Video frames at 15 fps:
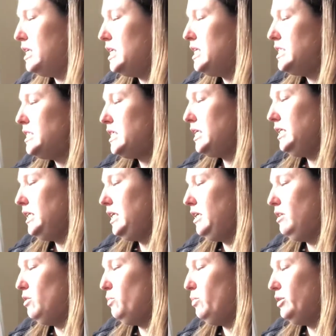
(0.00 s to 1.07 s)
Suddenly,
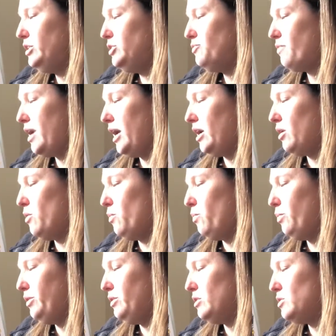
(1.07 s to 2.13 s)
the woods rang
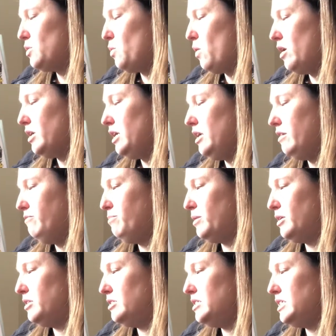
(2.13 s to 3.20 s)
with the squawking of
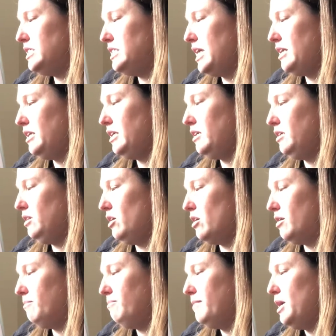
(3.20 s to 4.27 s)
birds, sounding an
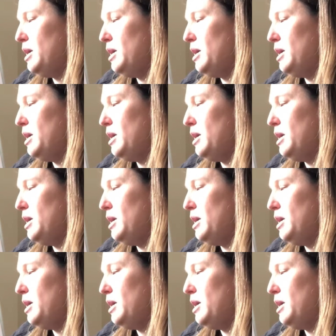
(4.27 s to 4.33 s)
alarm.